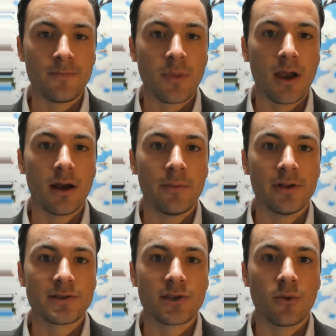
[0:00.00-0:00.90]
And
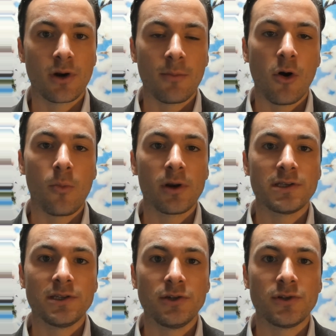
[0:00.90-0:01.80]
so what I'm hoping to
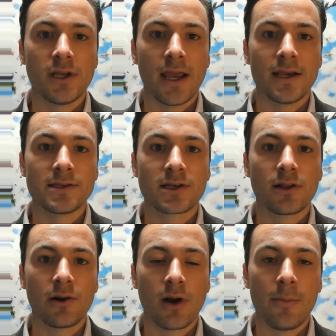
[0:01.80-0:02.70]
do today is clear up